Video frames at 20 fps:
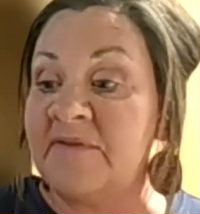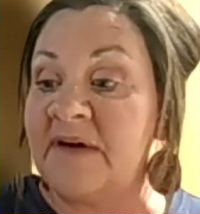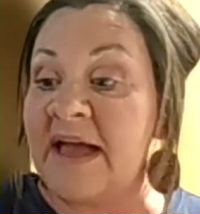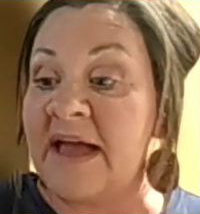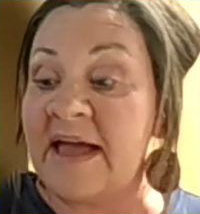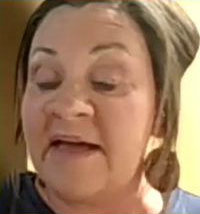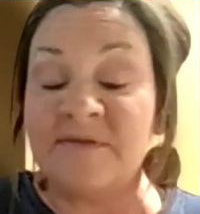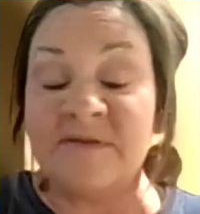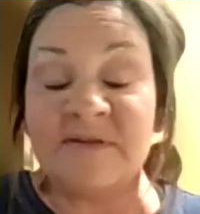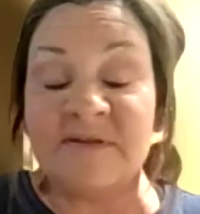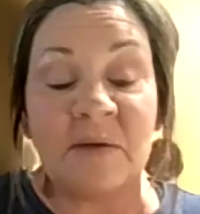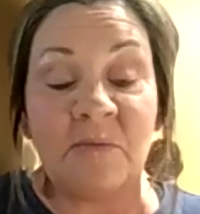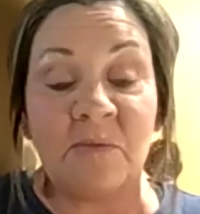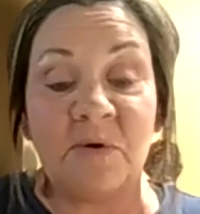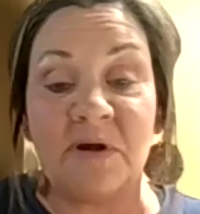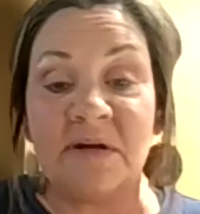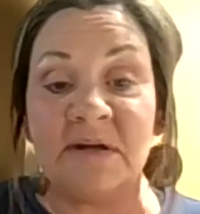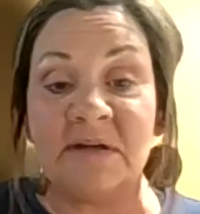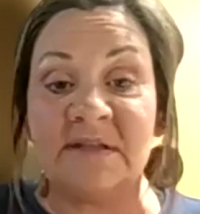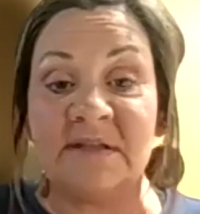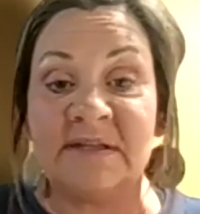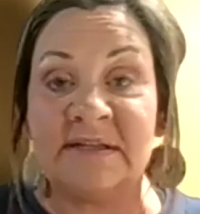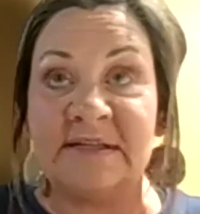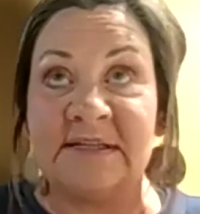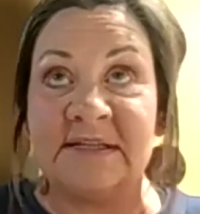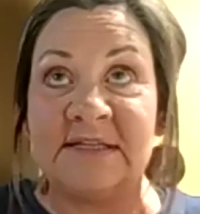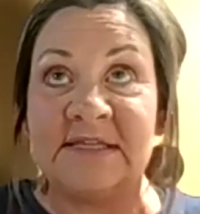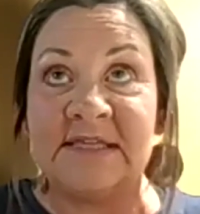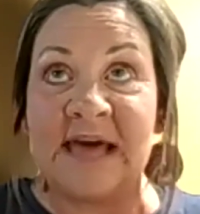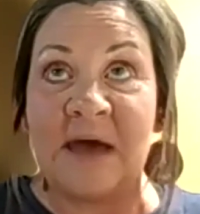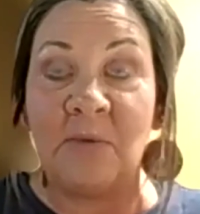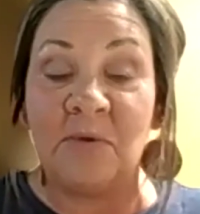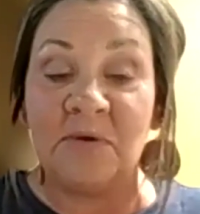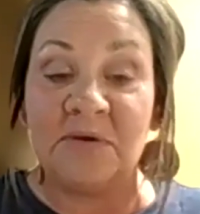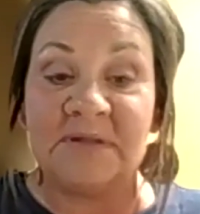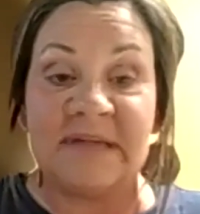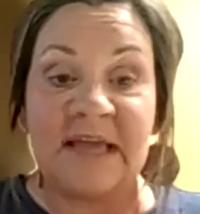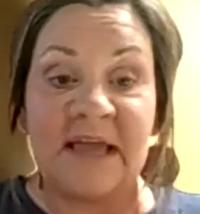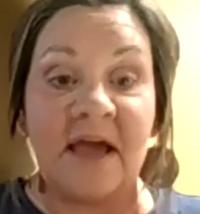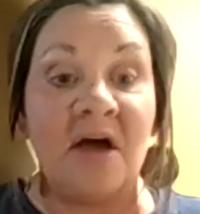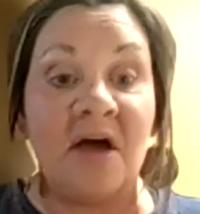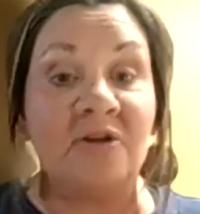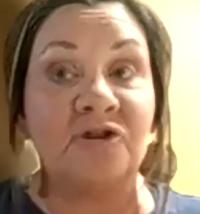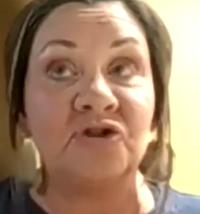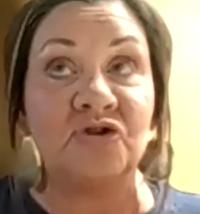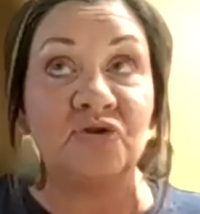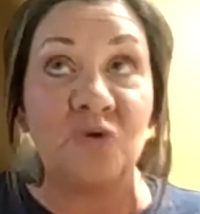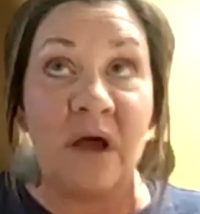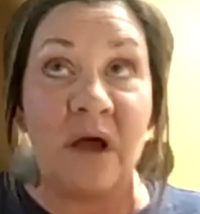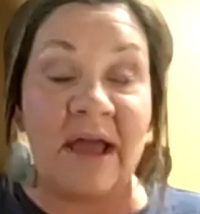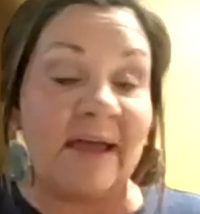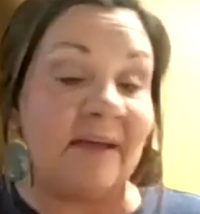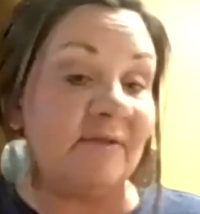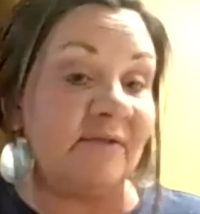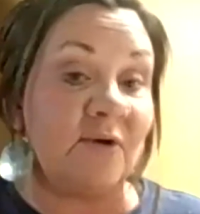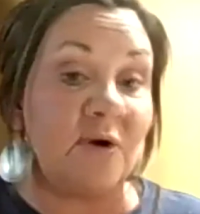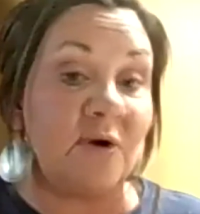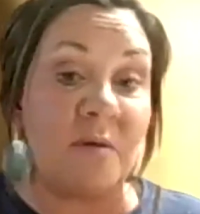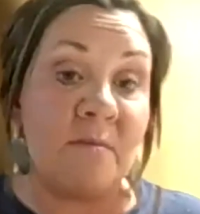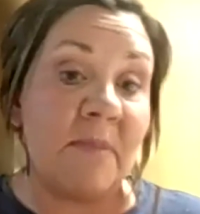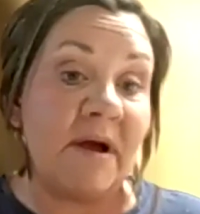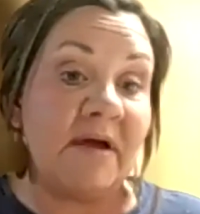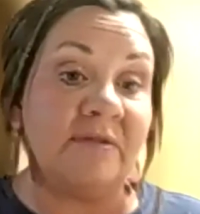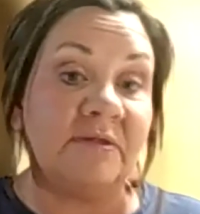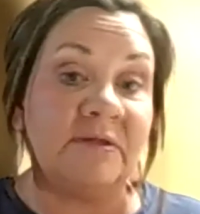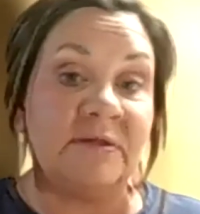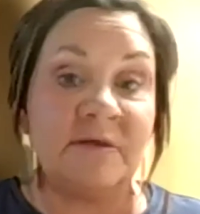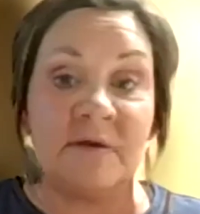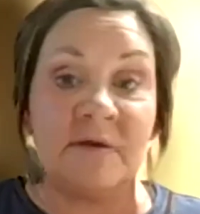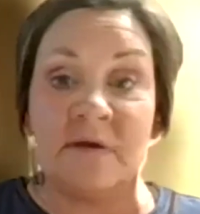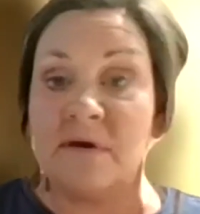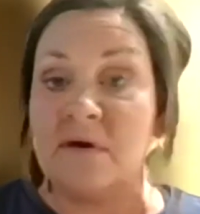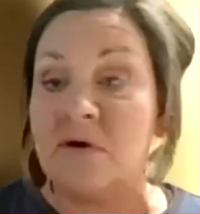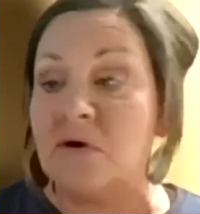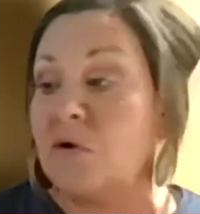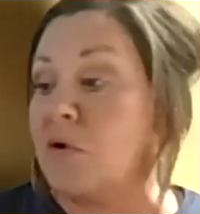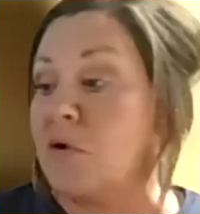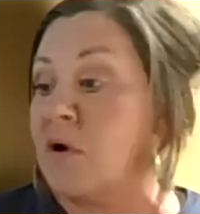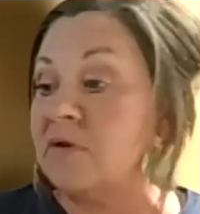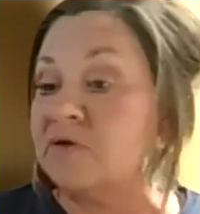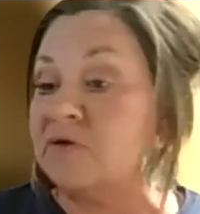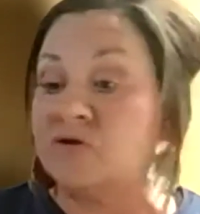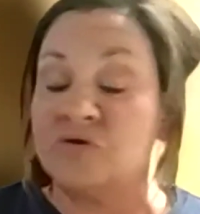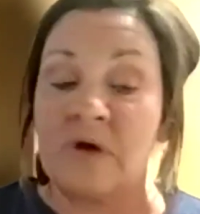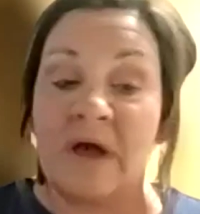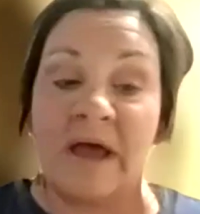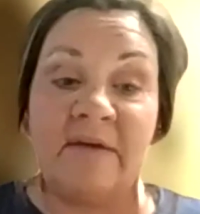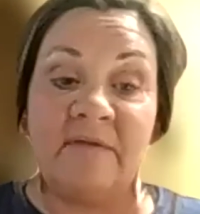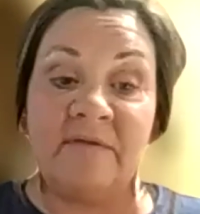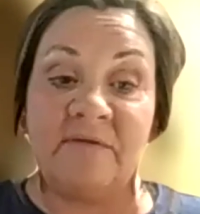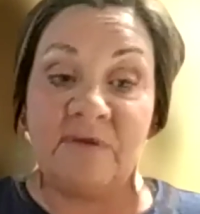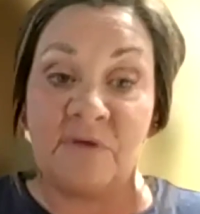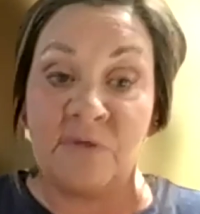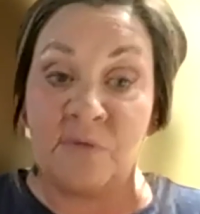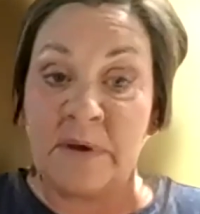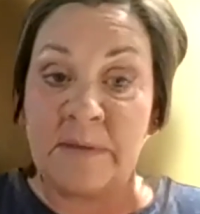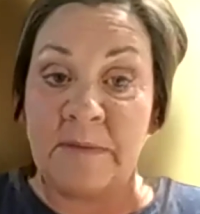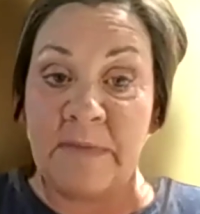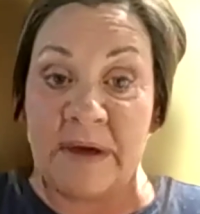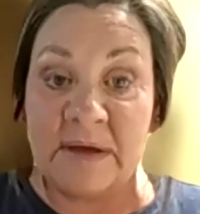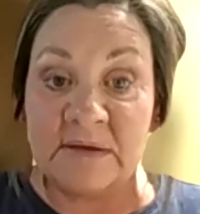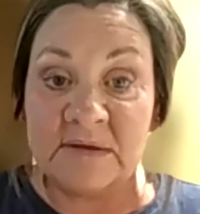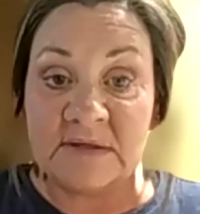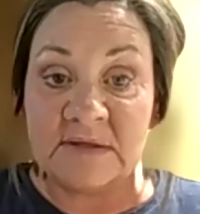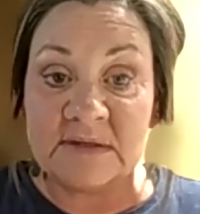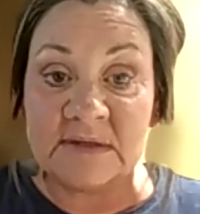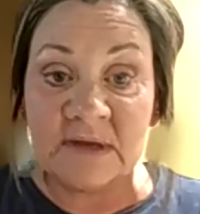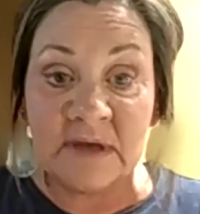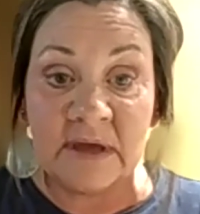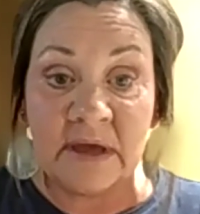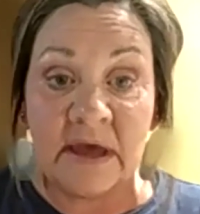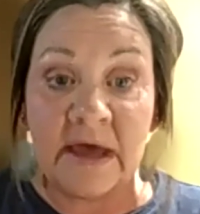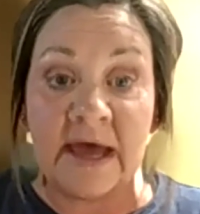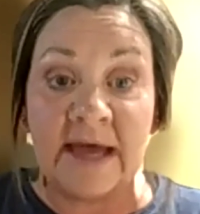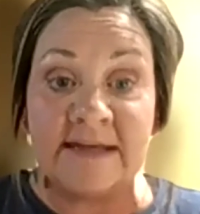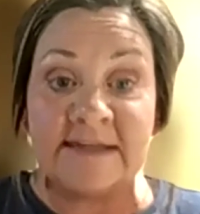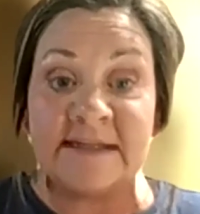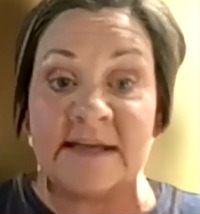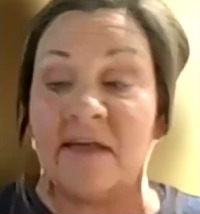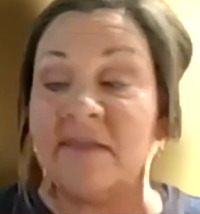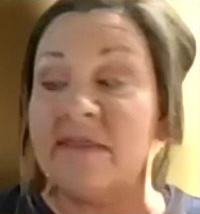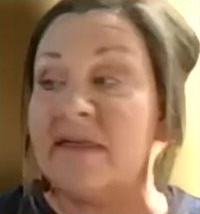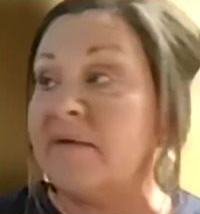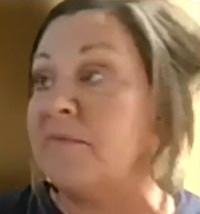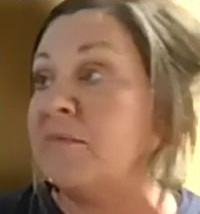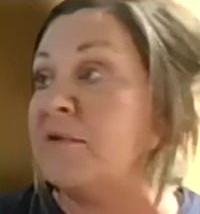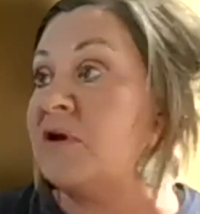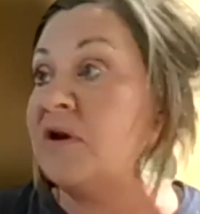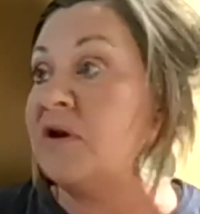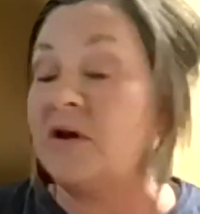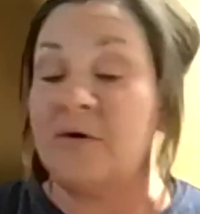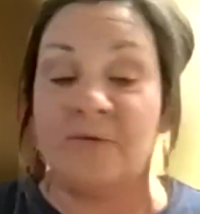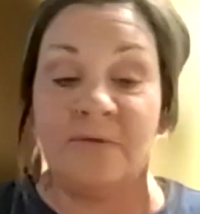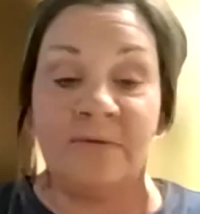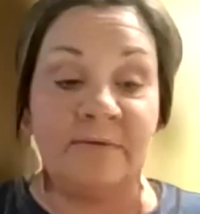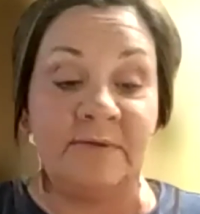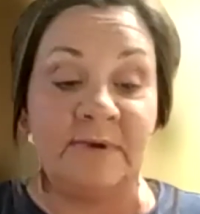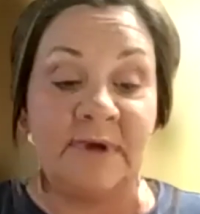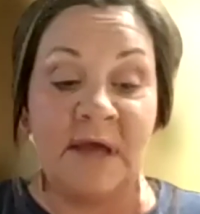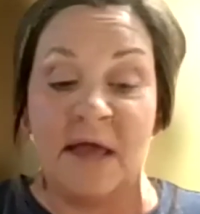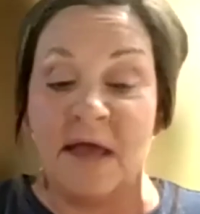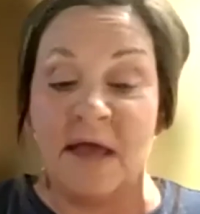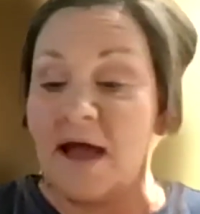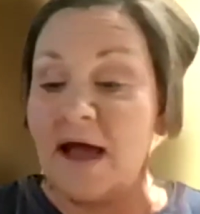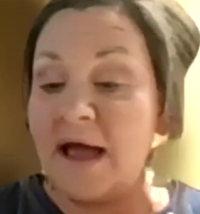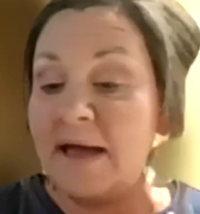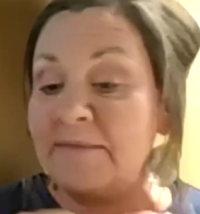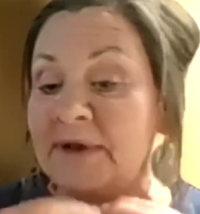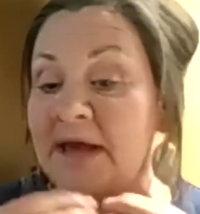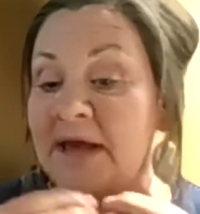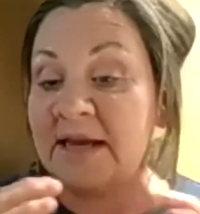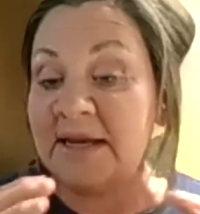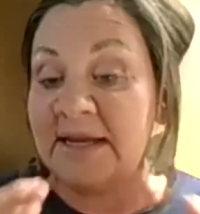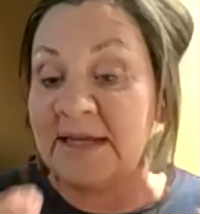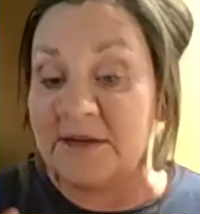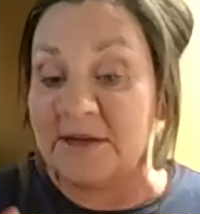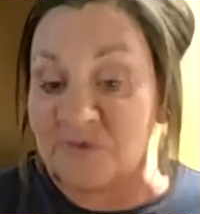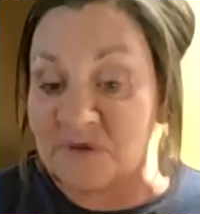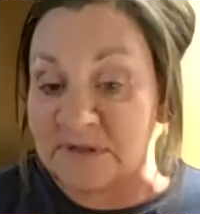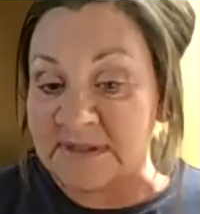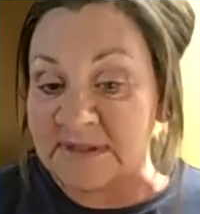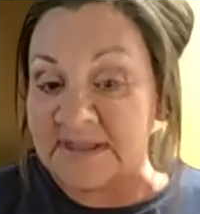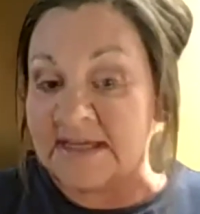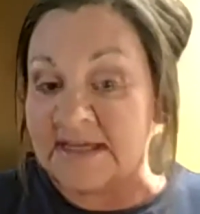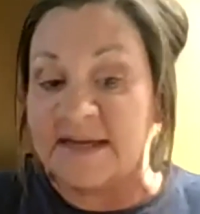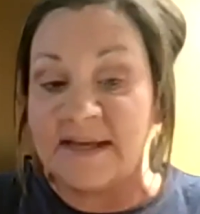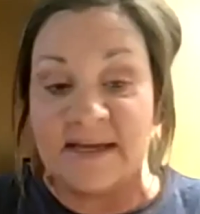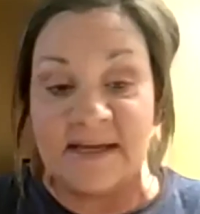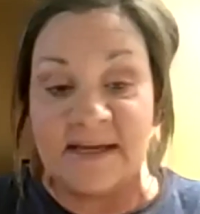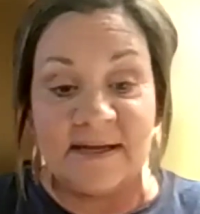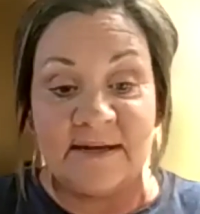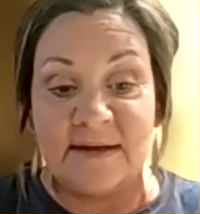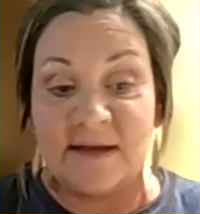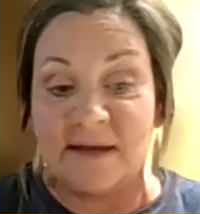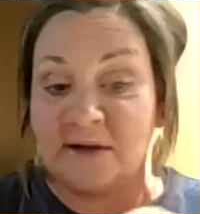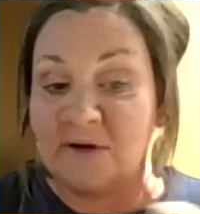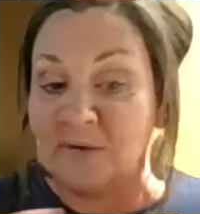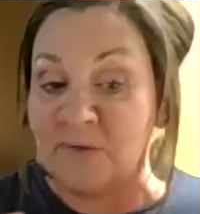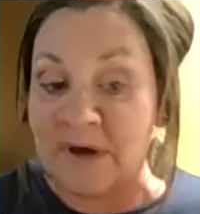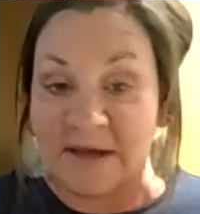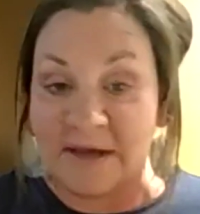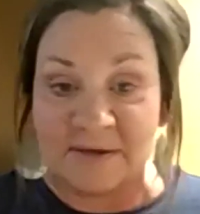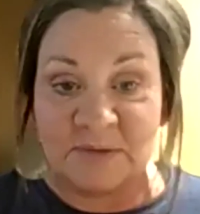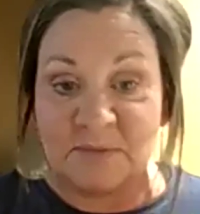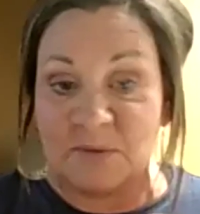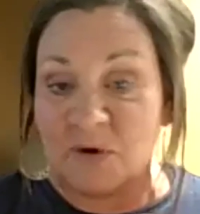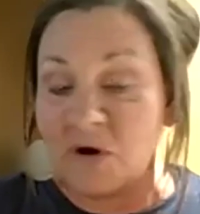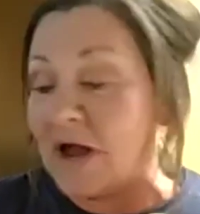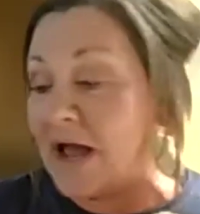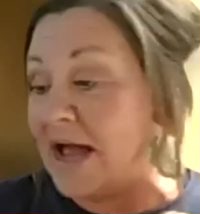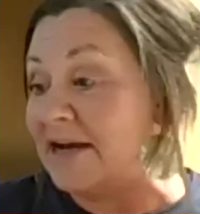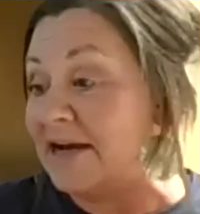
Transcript: If I have someone that will say, I'll try it for a month or I'll try it for 3 months, I tell them, no, I'm not interested in a new customer.